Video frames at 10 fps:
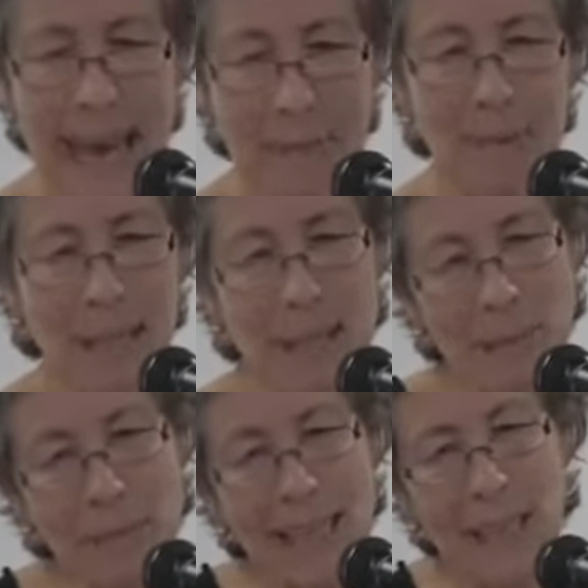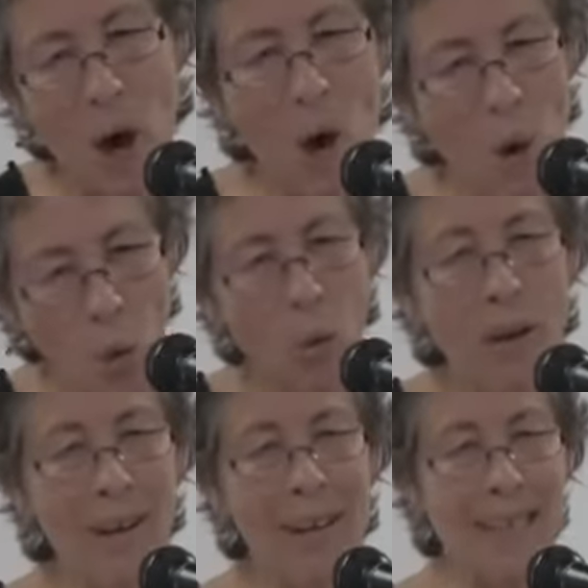capitalism as a
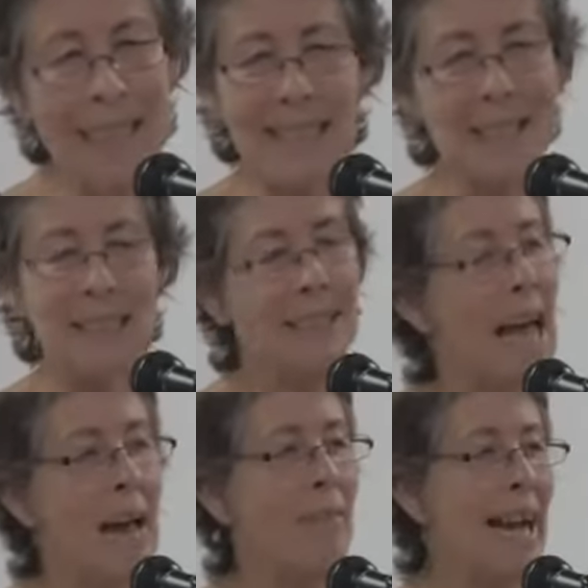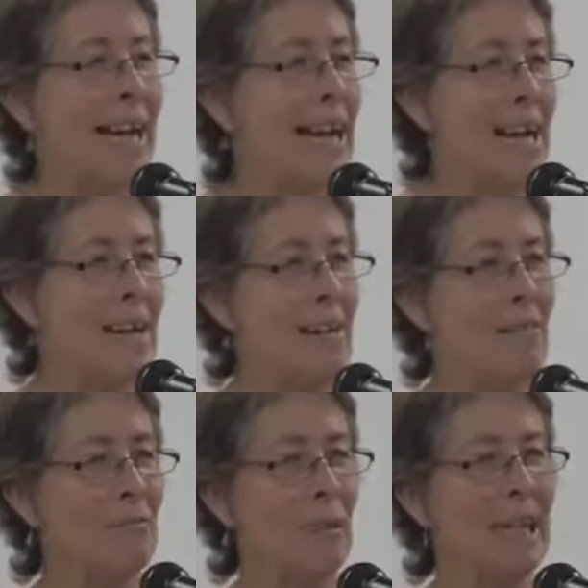whole doesn't have
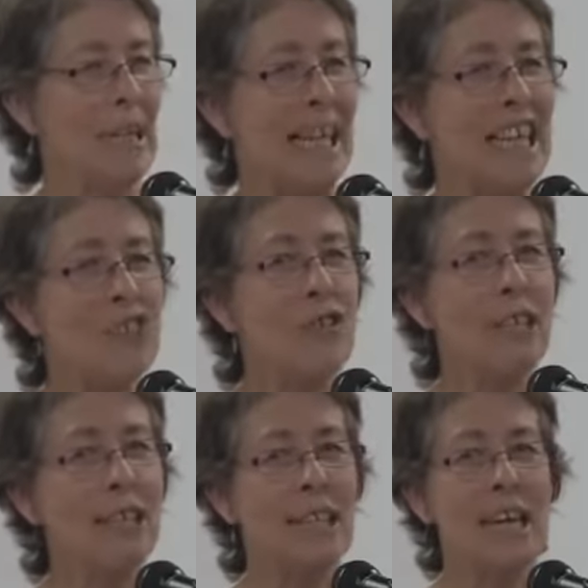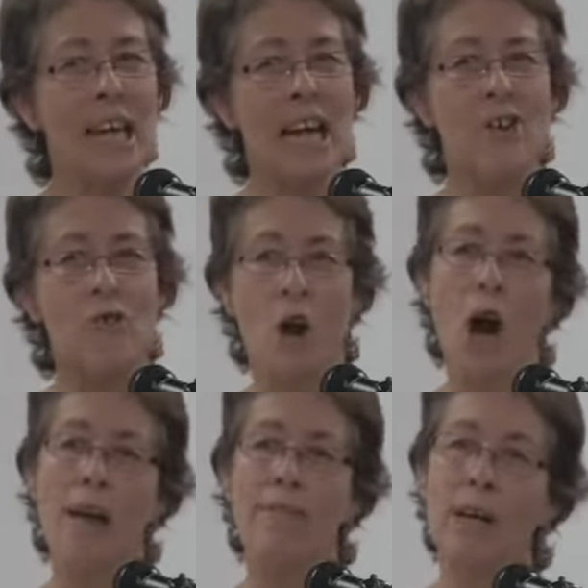any real interest in
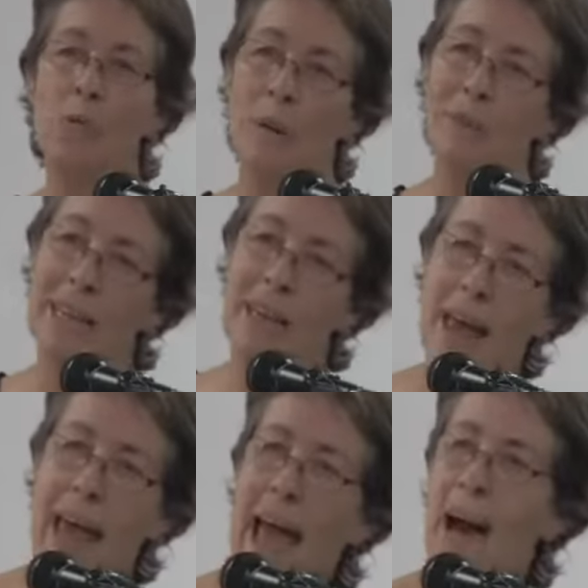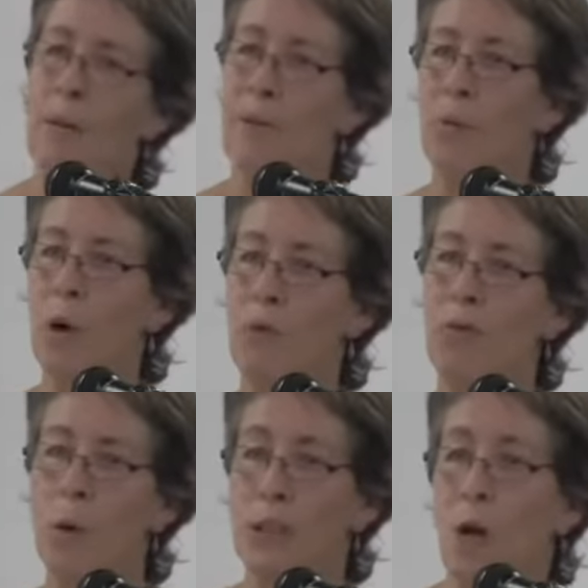driving women out of the
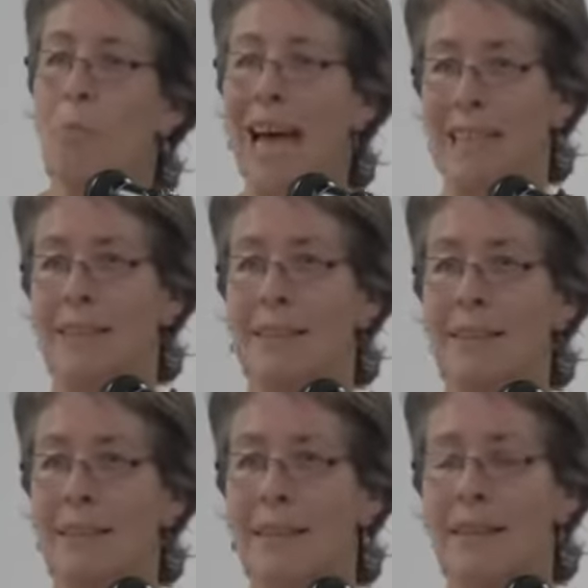workforce en masse.